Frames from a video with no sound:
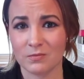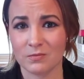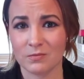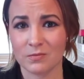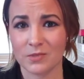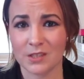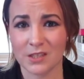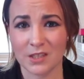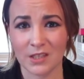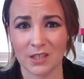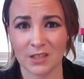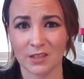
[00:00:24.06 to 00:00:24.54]

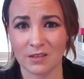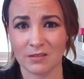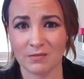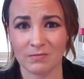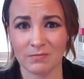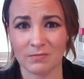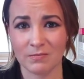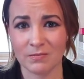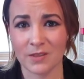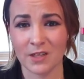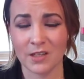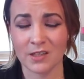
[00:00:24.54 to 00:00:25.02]
See,
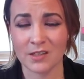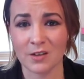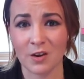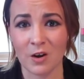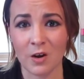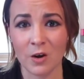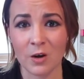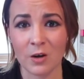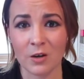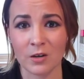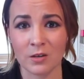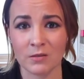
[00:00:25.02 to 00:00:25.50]
that's
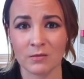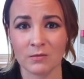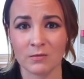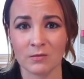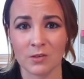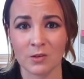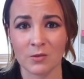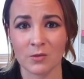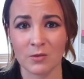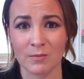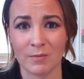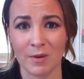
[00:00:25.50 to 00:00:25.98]
hard
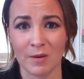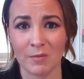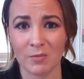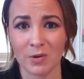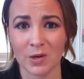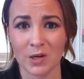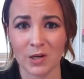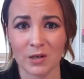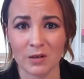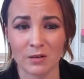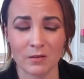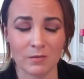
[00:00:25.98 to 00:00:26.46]
to
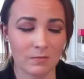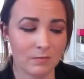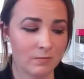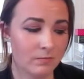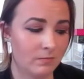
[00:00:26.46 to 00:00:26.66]
remember.